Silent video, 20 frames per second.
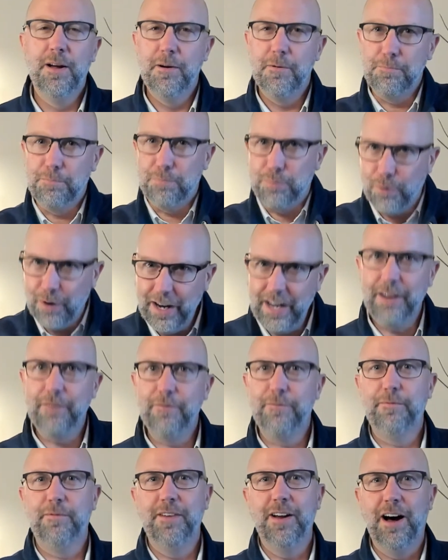Bring it
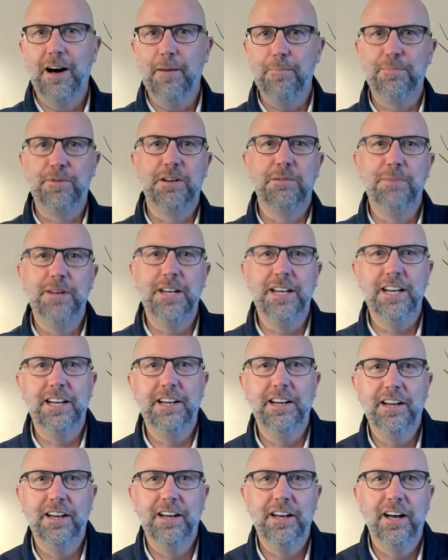up to be
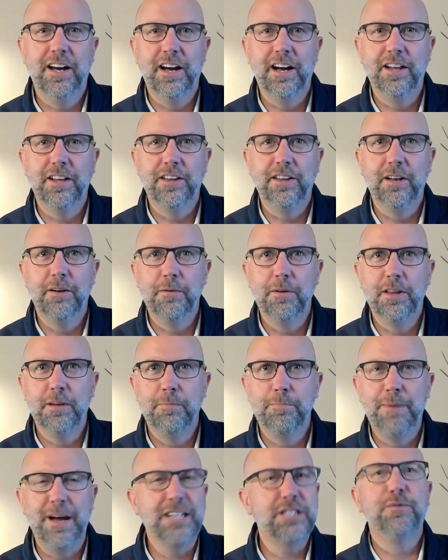uh, the, the
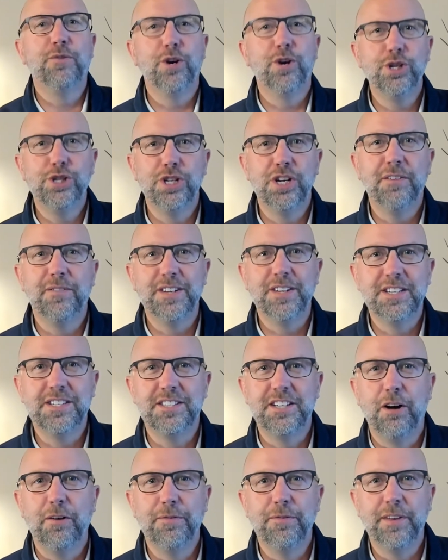best version of
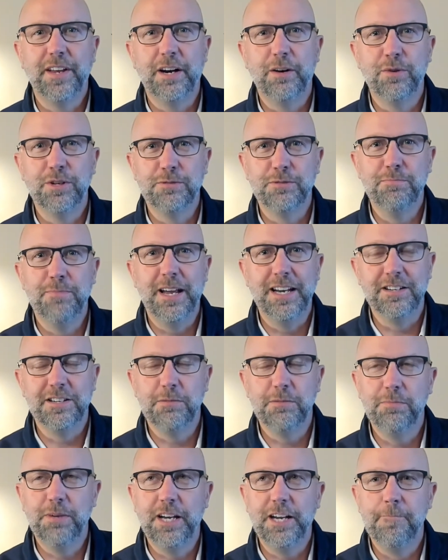itself that it was meant to
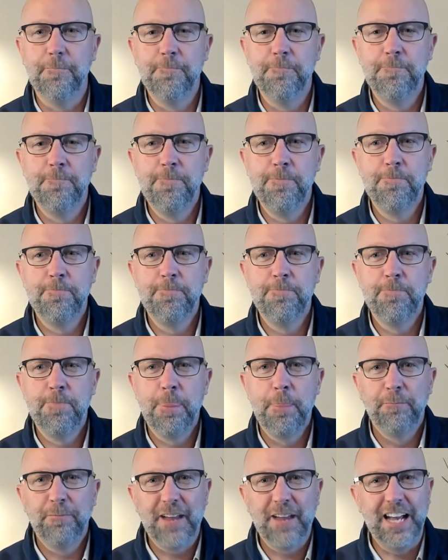be.
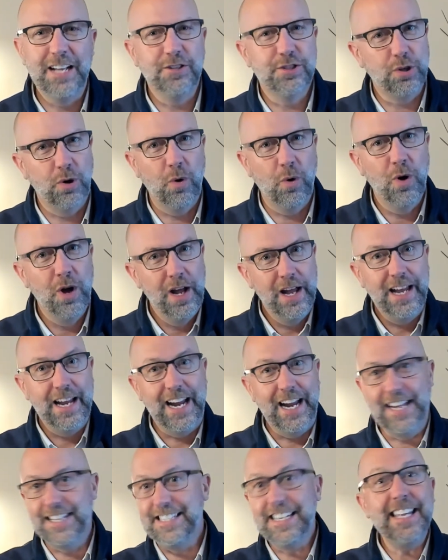And so
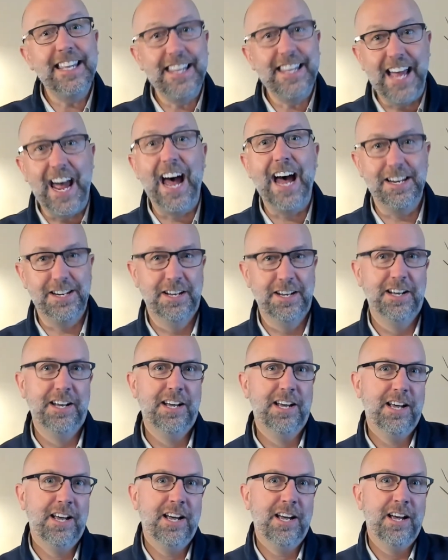it's in that
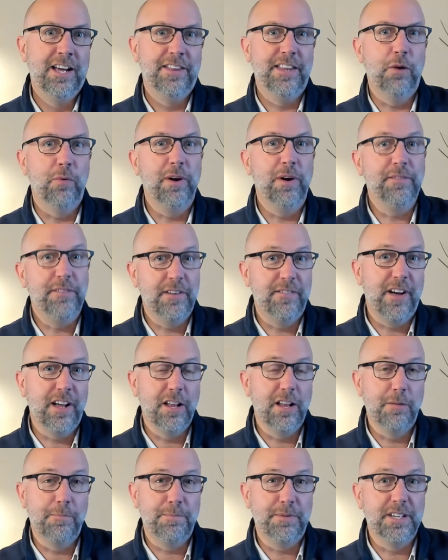that we've
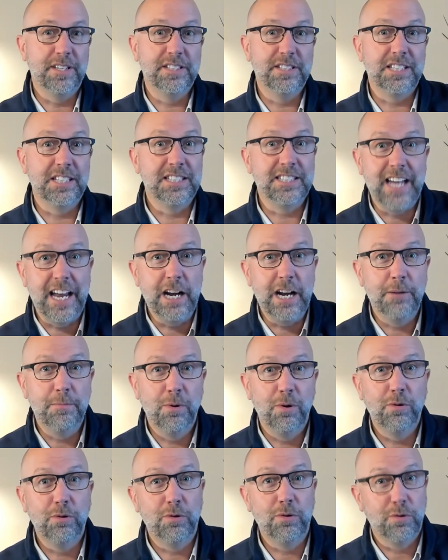developed the
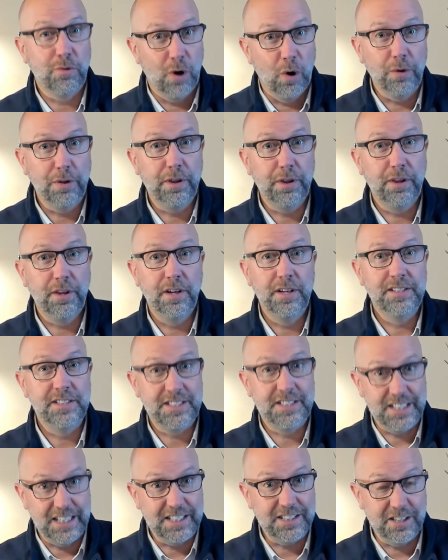sustainable growth
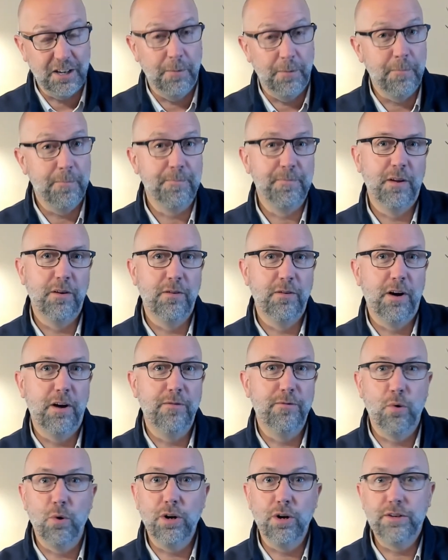system uh,
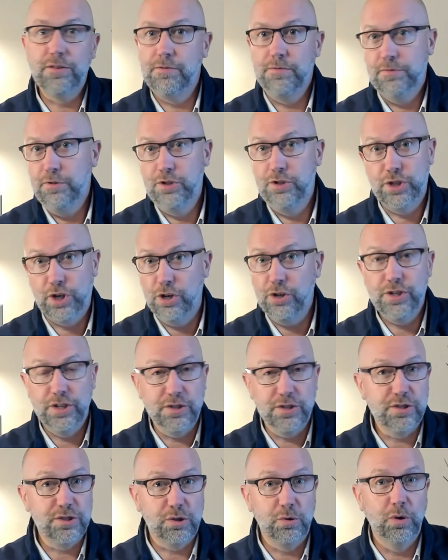for church and
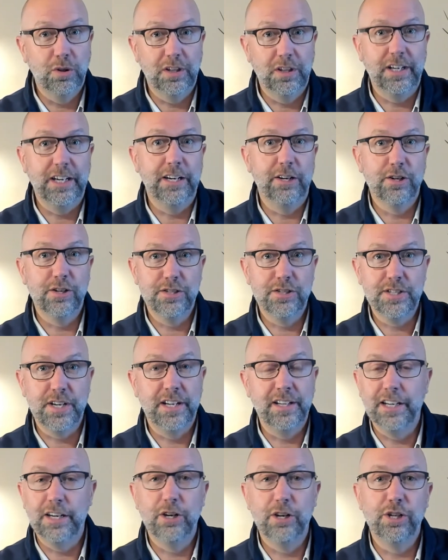school leaders and
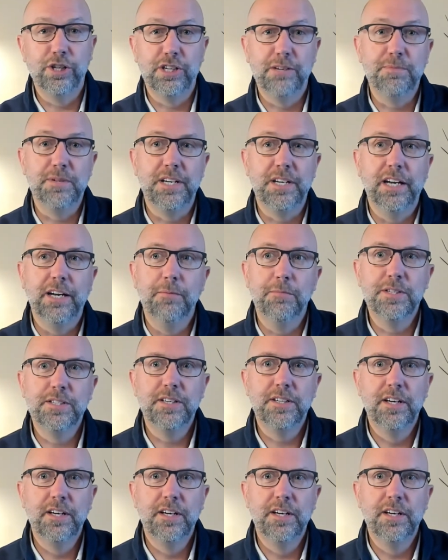leadership teams.